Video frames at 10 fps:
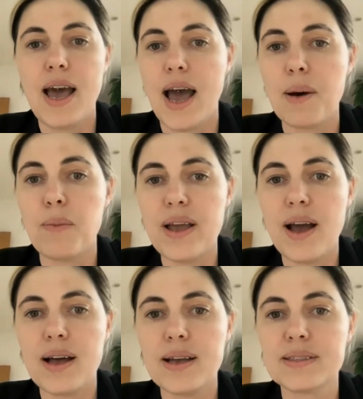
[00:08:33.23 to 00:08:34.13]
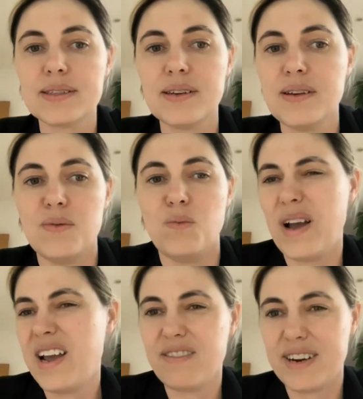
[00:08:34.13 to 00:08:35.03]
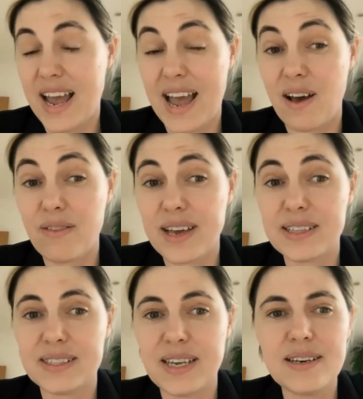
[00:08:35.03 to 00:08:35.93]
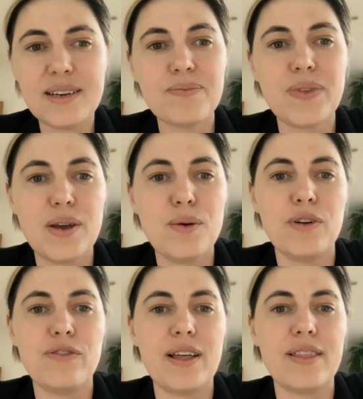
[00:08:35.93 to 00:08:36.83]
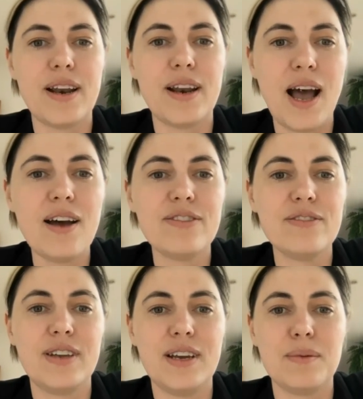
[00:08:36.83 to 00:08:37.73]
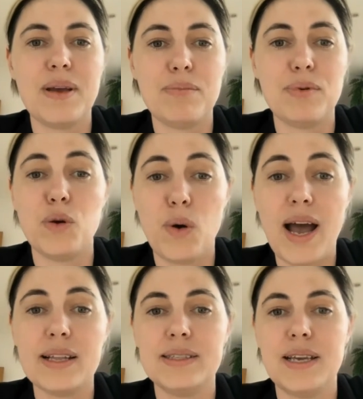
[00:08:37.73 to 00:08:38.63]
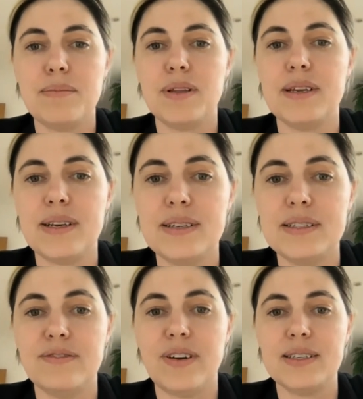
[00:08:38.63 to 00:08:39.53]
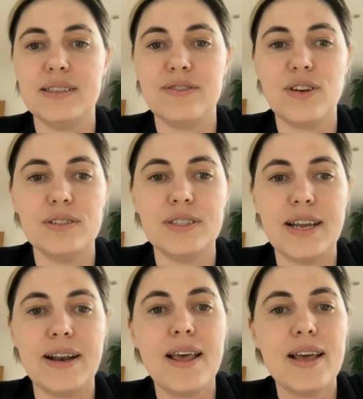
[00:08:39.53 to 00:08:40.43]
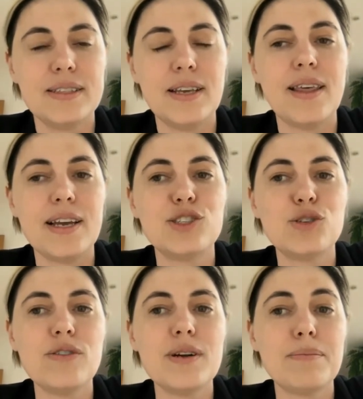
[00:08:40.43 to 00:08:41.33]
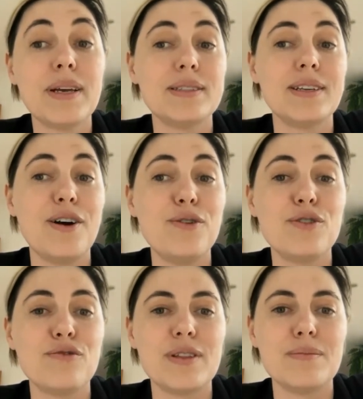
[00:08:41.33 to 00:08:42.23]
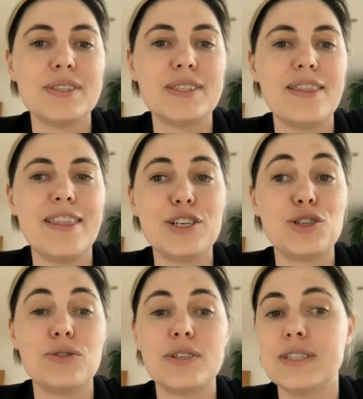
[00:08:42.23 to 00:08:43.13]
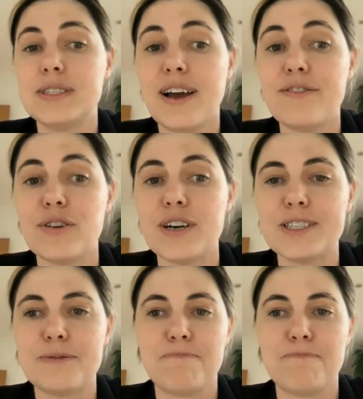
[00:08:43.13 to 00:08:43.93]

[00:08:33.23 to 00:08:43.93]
And we asked where and how they'd seen it, we found that half of young people who had seen politically divisive content said they saw it because an algorithm said they should discover it.